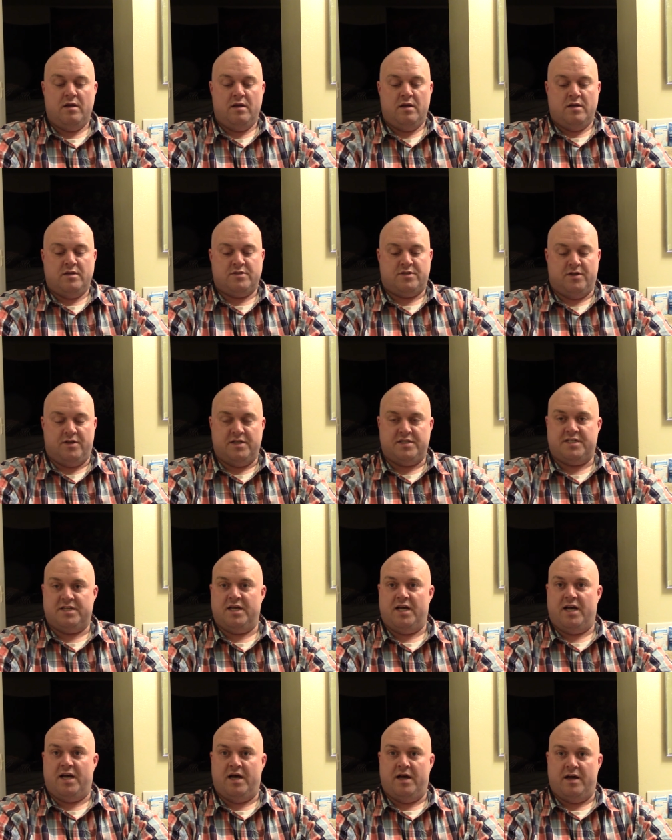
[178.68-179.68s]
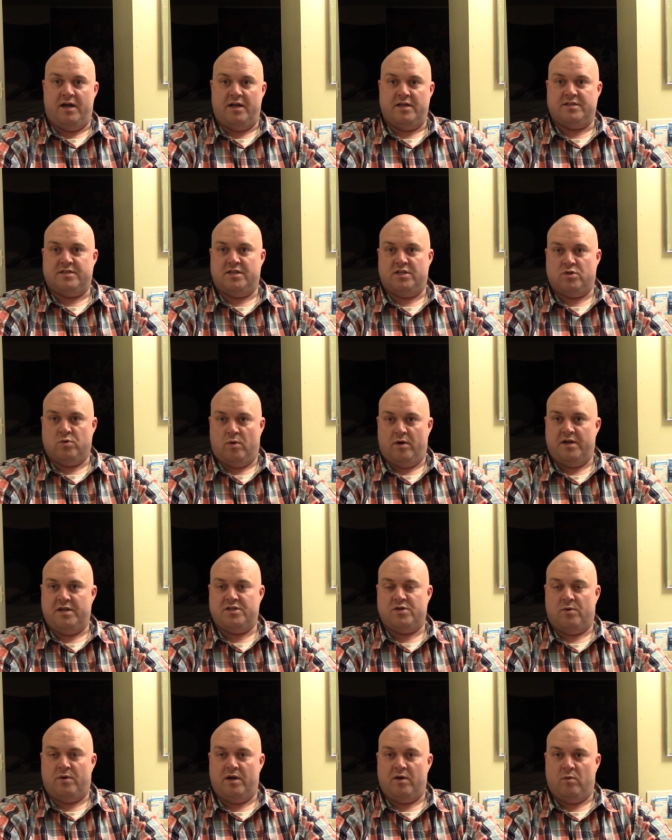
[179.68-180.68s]
So this is the
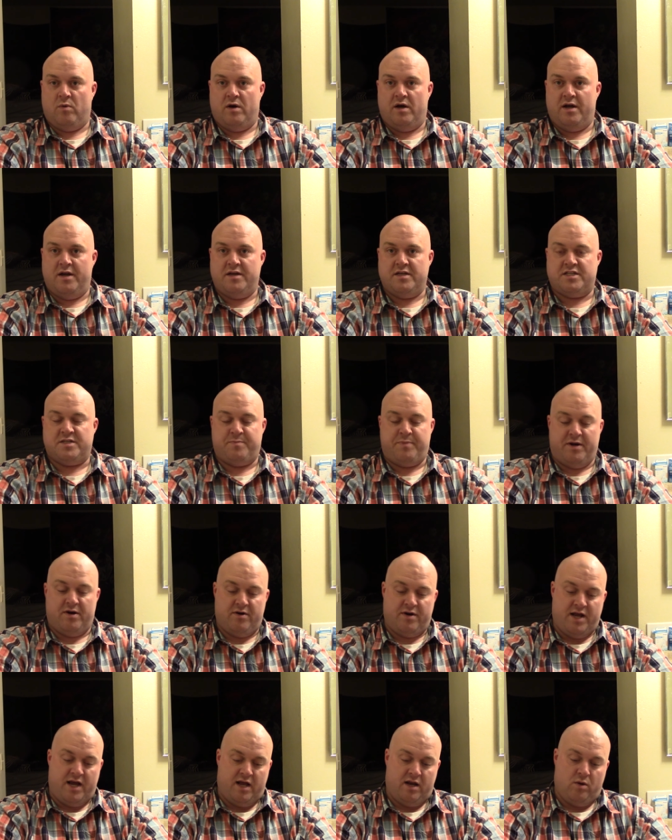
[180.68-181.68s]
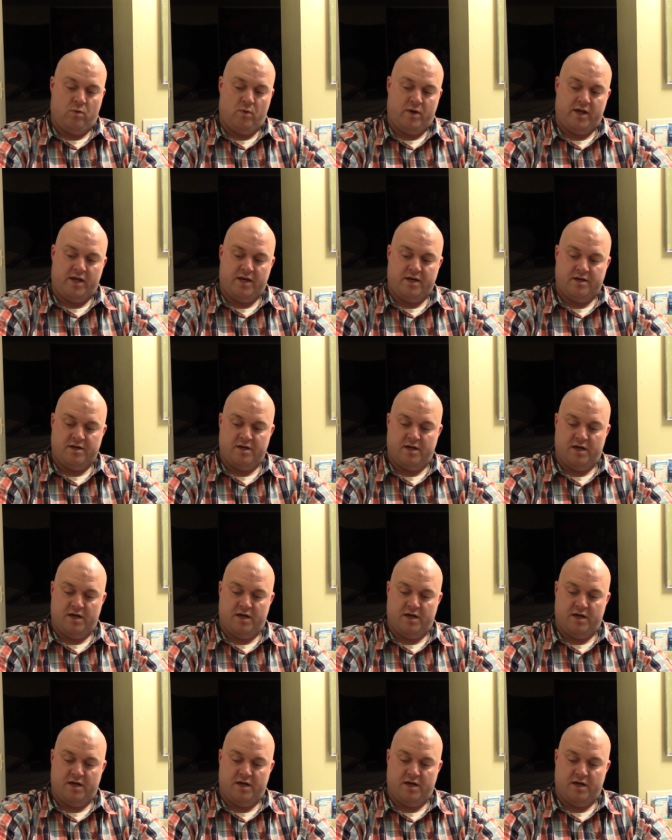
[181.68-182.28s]
2021 Spirit Halloween